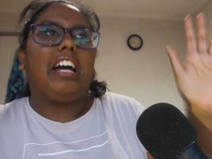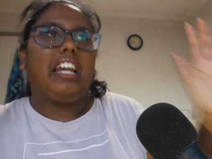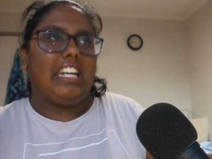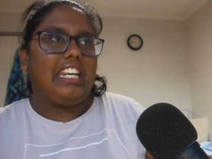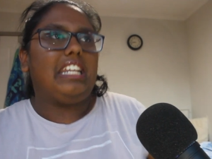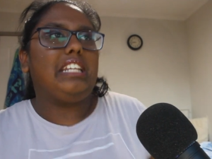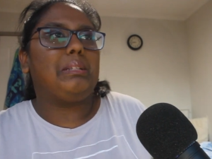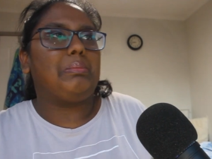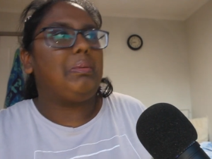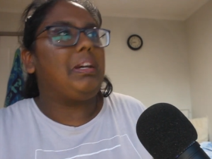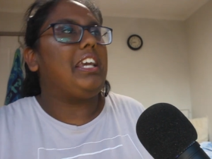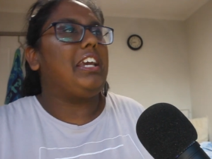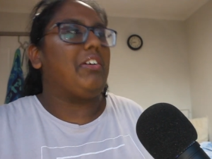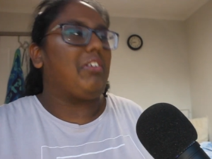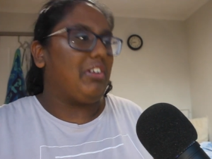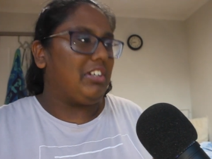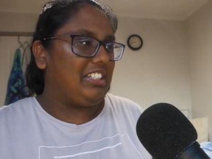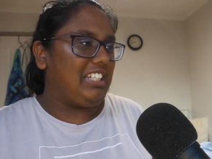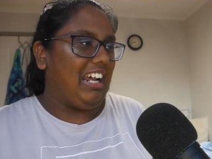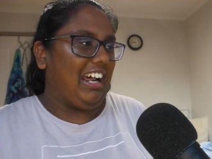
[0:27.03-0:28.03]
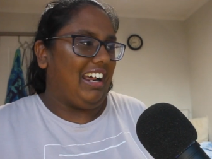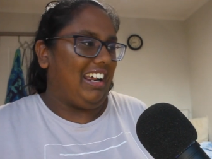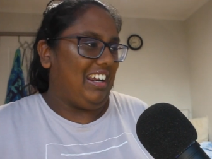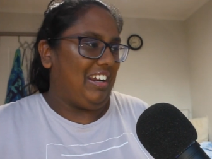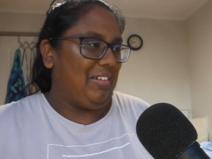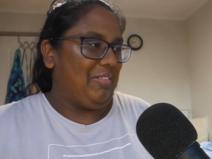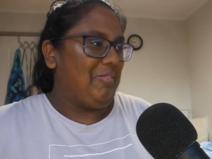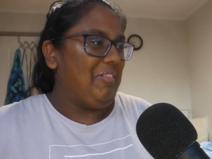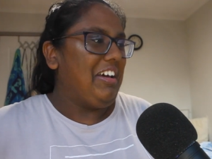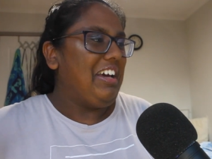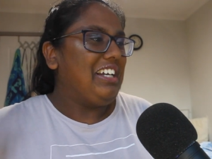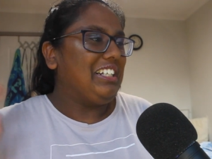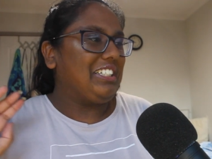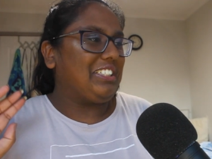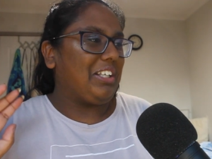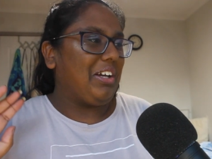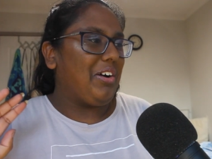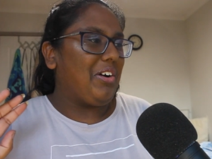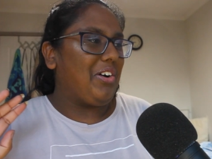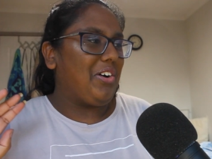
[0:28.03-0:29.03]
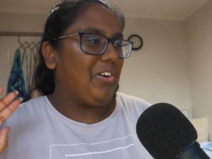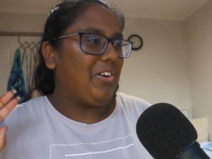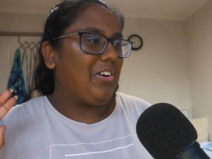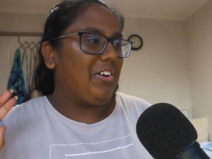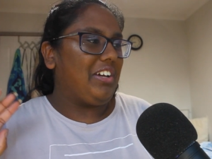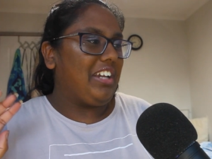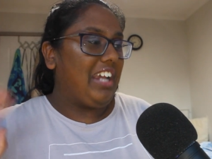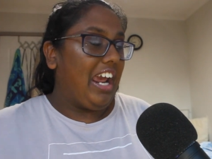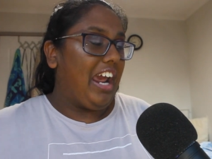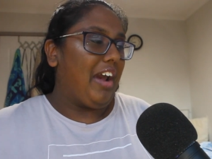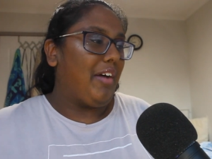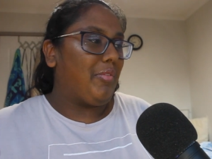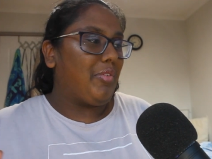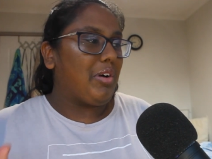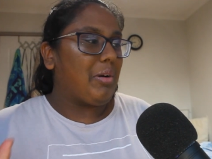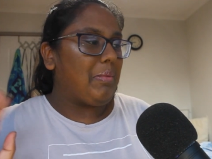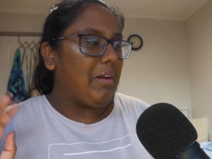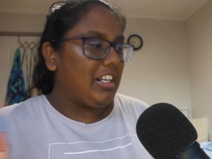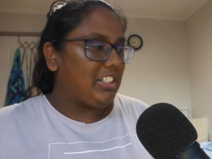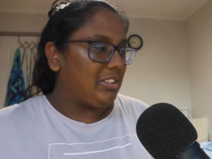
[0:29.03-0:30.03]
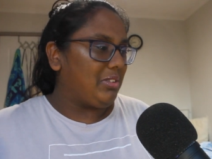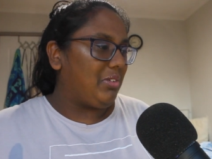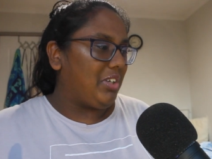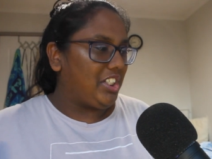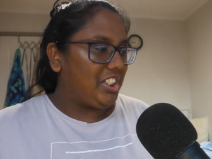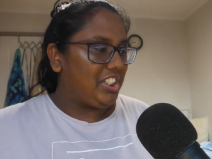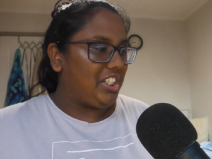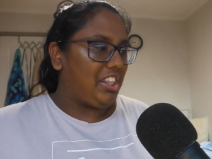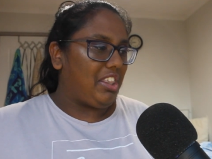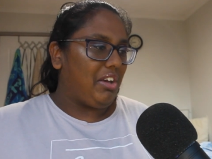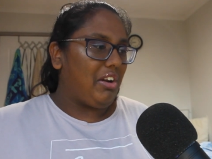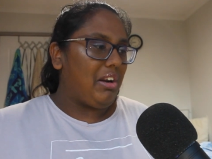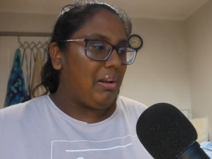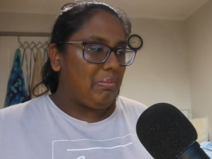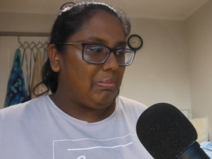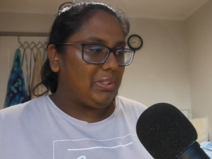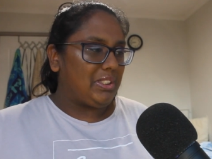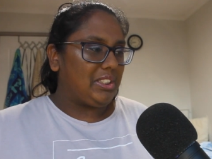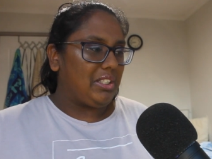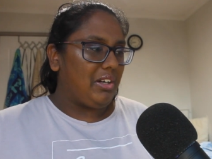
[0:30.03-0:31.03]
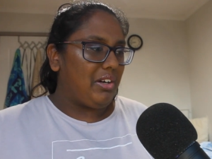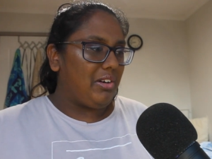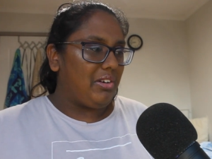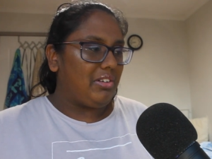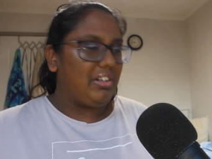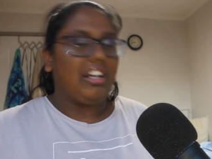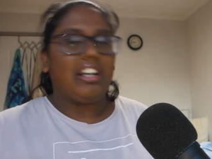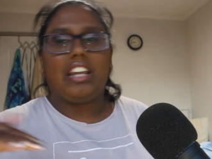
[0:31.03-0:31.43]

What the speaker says: I need to be here on time. So, yeah, we're about to watch the third episode.